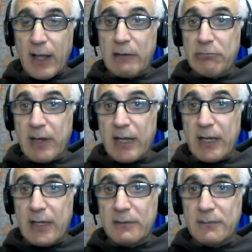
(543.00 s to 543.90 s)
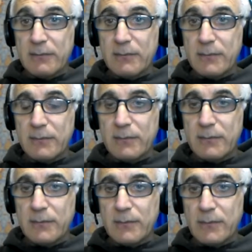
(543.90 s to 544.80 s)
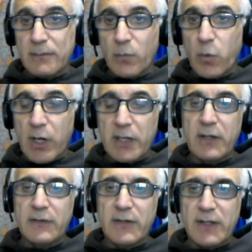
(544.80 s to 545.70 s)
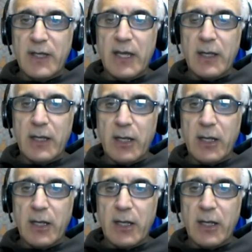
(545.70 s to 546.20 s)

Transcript: Iran wanted to get